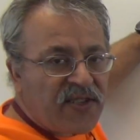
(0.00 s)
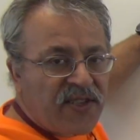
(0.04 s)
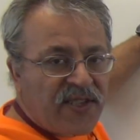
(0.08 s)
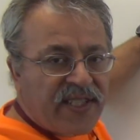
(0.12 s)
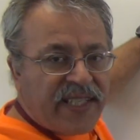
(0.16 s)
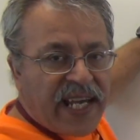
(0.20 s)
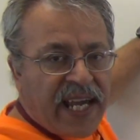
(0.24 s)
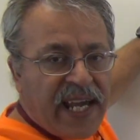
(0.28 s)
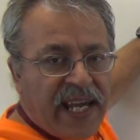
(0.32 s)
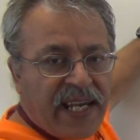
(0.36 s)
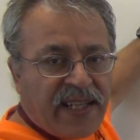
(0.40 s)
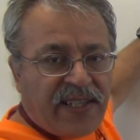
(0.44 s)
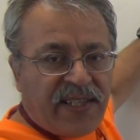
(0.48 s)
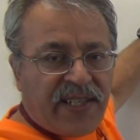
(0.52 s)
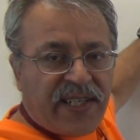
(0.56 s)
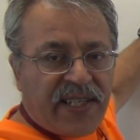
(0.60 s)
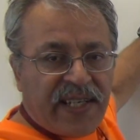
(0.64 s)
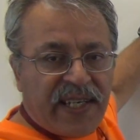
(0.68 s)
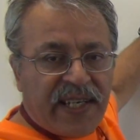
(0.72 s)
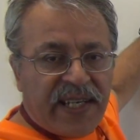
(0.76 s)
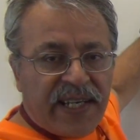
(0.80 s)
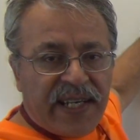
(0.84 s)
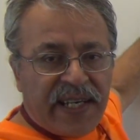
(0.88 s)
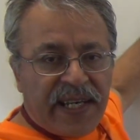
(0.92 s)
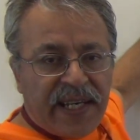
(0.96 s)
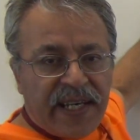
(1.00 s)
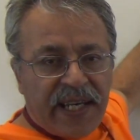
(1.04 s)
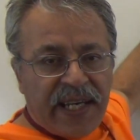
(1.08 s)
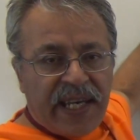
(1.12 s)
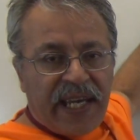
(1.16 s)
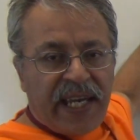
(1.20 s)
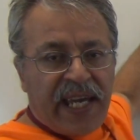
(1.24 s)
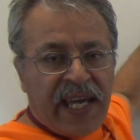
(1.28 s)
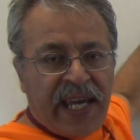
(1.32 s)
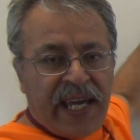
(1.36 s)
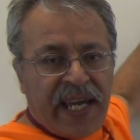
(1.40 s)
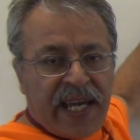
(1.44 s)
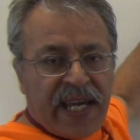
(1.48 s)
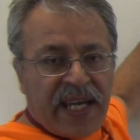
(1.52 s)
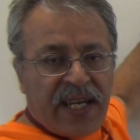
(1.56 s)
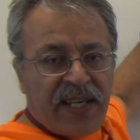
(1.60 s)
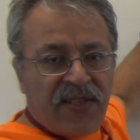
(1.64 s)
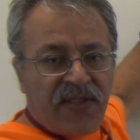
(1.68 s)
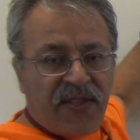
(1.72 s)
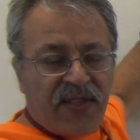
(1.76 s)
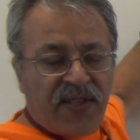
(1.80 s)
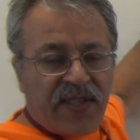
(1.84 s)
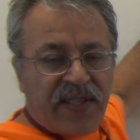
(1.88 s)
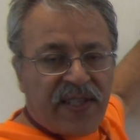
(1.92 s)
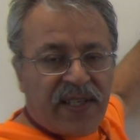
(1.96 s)
States
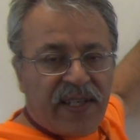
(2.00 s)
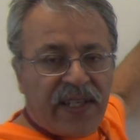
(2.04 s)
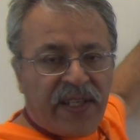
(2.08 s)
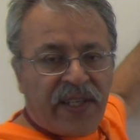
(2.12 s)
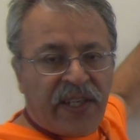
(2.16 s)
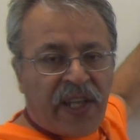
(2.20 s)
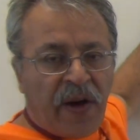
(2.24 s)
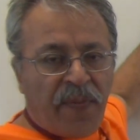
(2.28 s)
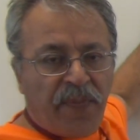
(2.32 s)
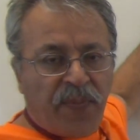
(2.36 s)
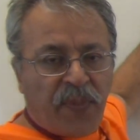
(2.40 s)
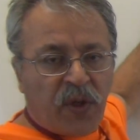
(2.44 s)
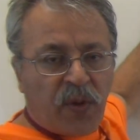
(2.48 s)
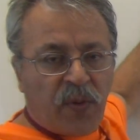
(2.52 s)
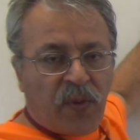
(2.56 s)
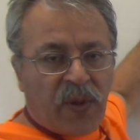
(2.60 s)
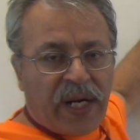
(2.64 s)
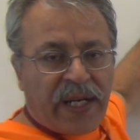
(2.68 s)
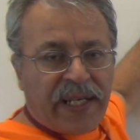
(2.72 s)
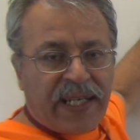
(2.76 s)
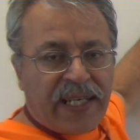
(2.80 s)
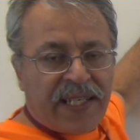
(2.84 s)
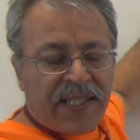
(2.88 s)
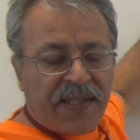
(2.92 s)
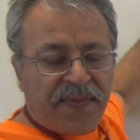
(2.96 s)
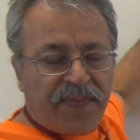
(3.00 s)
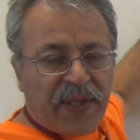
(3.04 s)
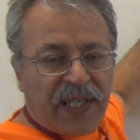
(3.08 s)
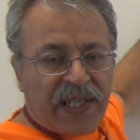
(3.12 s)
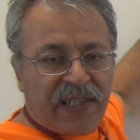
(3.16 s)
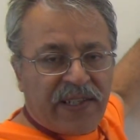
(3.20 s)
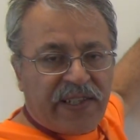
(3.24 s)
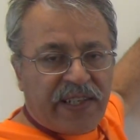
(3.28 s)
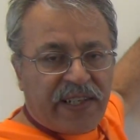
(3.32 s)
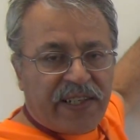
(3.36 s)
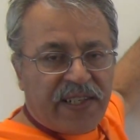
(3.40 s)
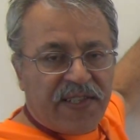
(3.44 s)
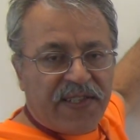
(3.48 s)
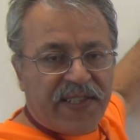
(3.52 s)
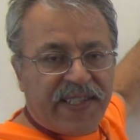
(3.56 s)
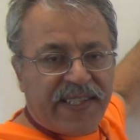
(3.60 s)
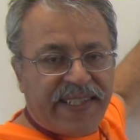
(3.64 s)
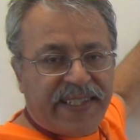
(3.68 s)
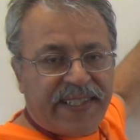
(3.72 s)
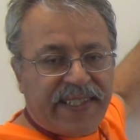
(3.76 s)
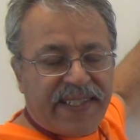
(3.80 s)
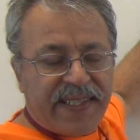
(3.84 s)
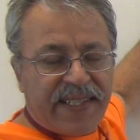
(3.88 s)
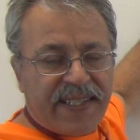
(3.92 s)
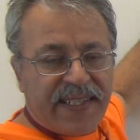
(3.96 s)
is #1 is military
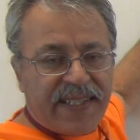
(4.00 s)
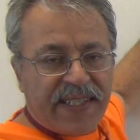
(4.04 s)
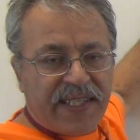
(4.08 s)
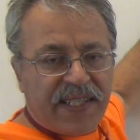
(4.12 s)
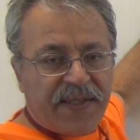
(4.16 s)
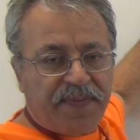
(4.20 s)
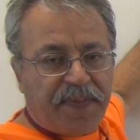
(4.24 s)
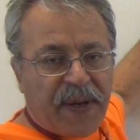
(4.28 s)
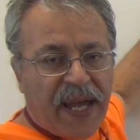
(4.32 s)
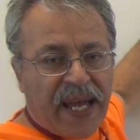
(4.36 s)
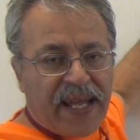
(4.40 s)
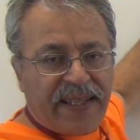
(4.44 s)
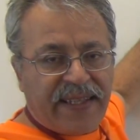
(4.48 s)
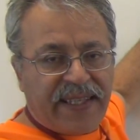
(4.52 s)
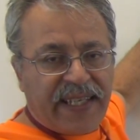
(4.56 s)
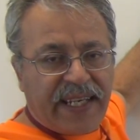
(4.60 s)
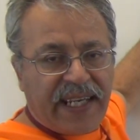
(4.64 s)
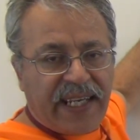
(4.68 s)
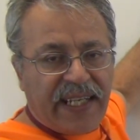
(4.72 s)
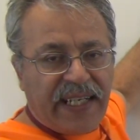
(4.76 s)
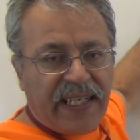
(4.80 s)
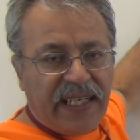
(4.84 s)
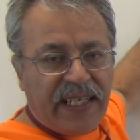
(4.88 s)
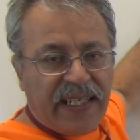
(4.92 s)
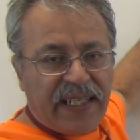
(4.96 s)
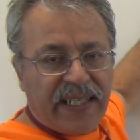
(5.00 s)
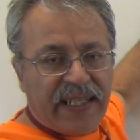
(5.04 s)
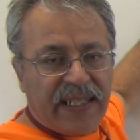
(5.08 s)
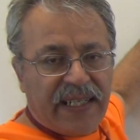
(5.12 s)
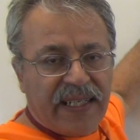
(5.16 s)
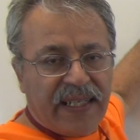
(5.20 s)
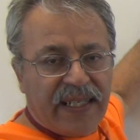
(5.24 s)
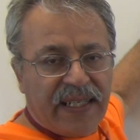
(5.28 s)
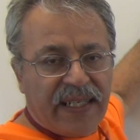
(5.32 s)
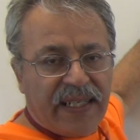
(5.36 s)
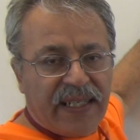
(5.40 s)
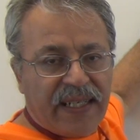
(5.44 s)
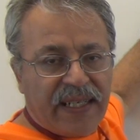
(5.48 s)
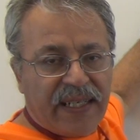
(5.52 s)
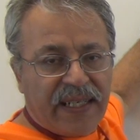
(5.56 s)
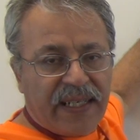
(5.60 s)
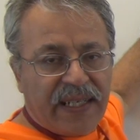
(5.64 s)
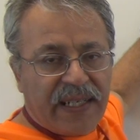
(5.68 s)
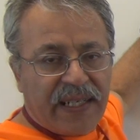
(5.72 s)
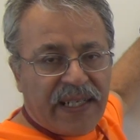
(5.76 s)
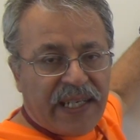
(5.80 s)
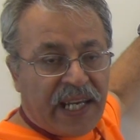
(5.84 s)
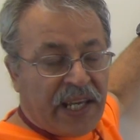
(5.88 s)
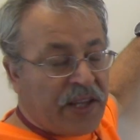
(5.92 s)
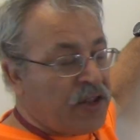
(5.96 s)
spending
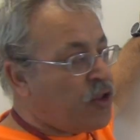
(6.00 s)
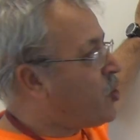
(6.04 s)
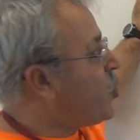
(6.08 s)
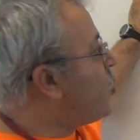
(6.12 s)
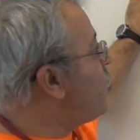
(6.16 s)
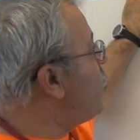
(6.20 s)
in the